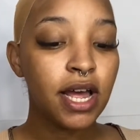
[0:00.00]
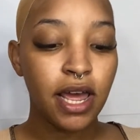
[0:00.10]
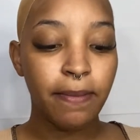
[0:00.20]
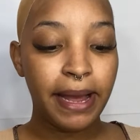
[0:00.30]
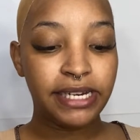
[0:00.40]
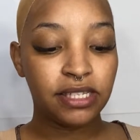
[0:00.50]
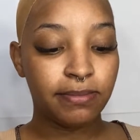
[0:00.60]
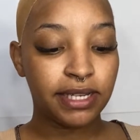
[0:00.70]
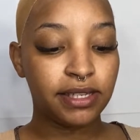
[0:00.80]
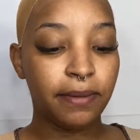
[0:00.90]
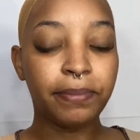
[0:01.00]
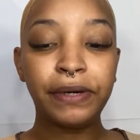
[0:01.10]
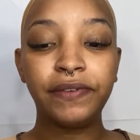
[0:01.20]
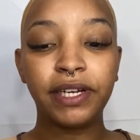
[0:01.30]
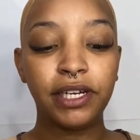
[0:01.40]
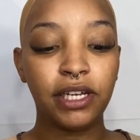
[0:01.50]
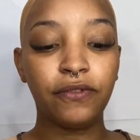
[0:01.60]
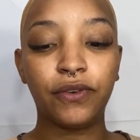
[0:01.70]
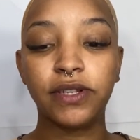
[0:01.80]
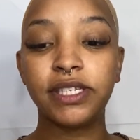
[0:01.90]
It matches my skin perfectly
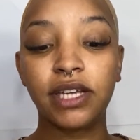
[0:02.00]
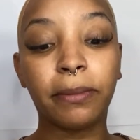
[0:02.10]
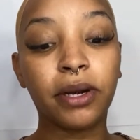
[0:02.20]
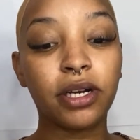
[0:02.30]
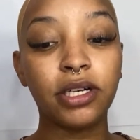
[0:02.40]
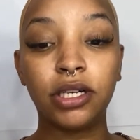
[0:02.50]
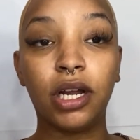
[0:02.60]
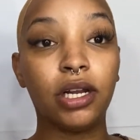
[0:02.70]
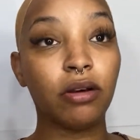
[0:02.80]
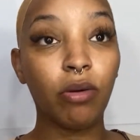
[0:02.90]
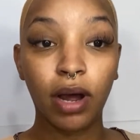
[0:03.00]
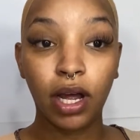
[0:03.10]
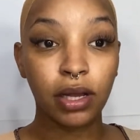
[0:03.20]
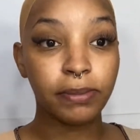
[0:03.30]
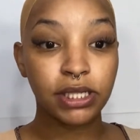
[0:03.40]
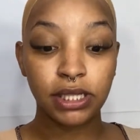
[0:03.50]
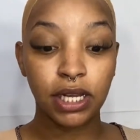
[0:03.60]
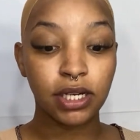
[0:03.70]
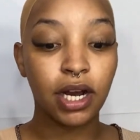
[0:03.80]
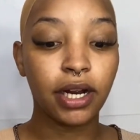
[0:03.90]
for the summer because y'all know it's
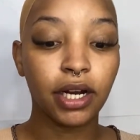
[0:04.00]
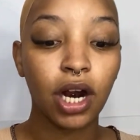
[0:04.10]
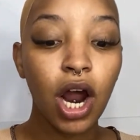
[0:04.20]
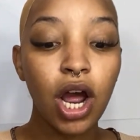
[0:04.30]
getting darker.